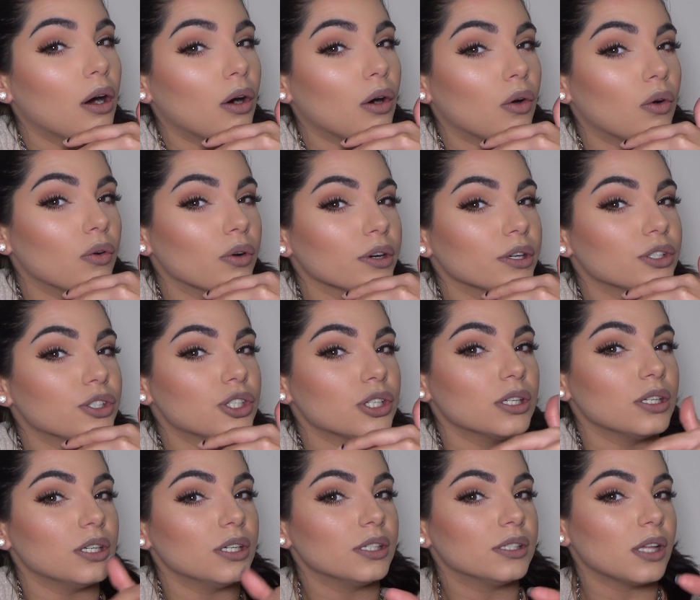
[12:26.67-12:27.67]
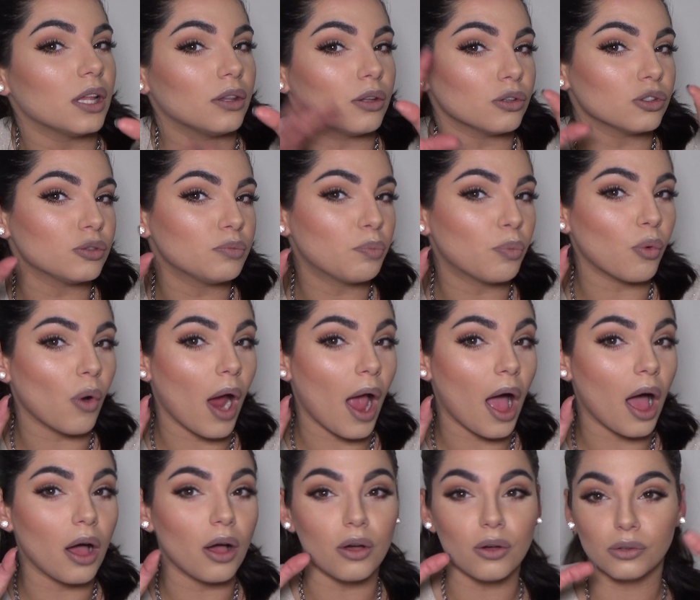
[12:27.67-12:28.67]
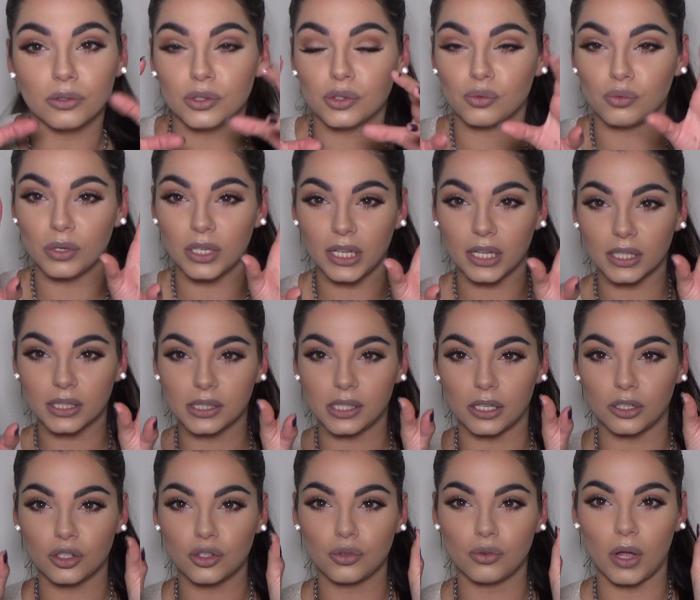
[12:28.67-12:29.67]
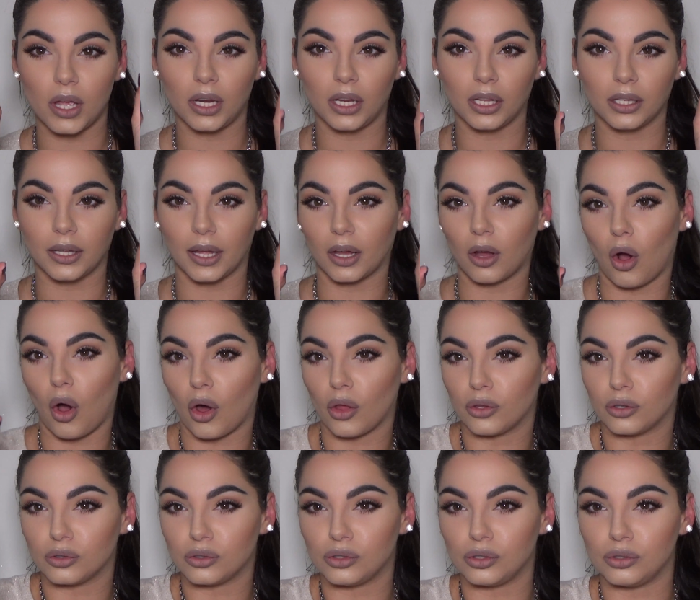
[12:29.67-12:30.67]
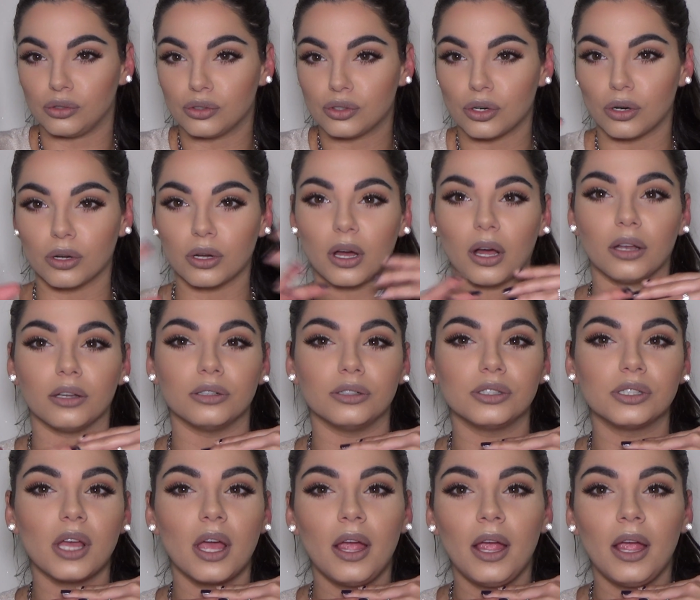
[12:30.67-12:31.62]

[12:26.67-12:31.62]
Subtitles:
oranges and those browns, really accentuating like all those neutral colors.